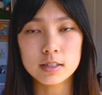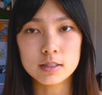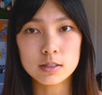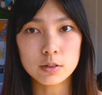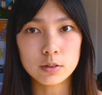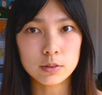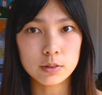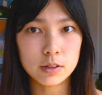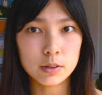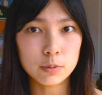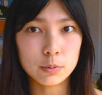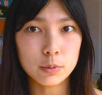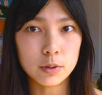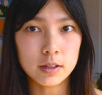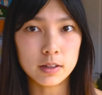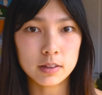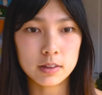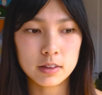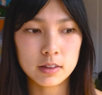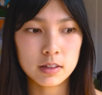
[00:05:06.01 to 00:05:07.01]
this only
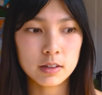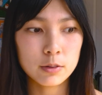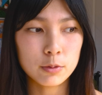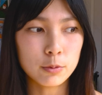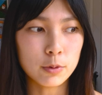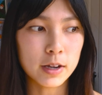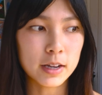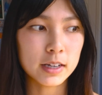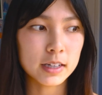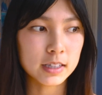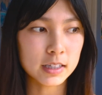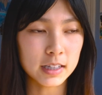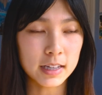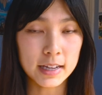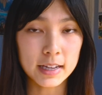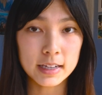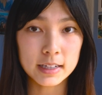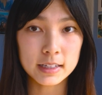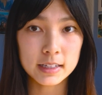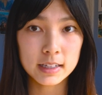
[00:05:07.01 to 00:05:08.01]
with white
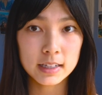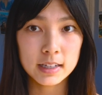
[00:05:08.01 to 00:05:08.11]
clay.